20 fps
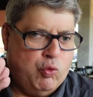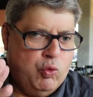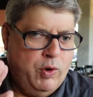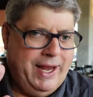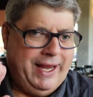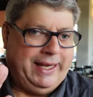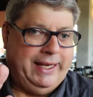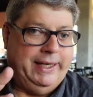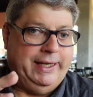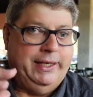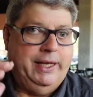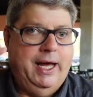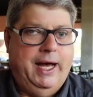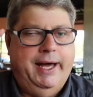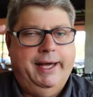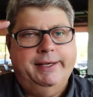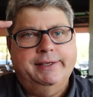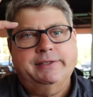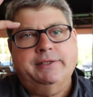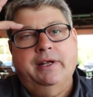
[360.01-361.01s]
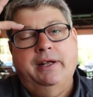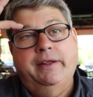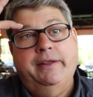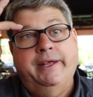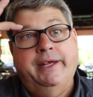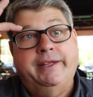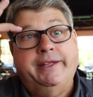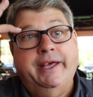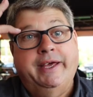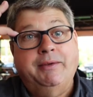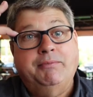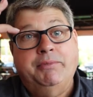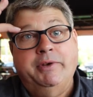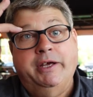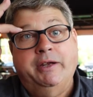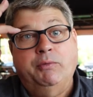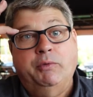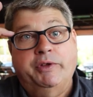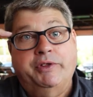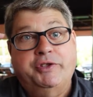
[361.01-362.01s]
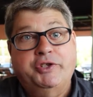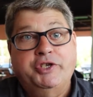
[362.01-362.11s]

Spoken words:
recognized that they'd been with